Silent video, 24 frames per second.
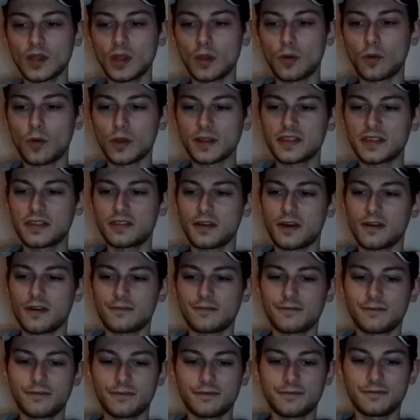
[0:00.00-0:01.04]
What the
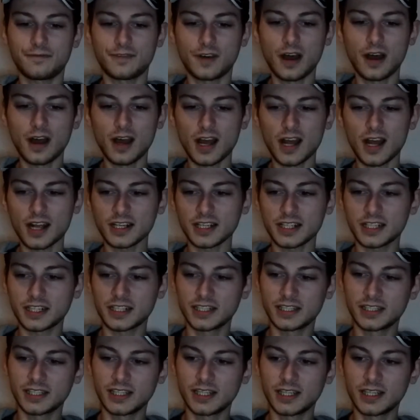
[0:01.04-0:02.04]
fuck?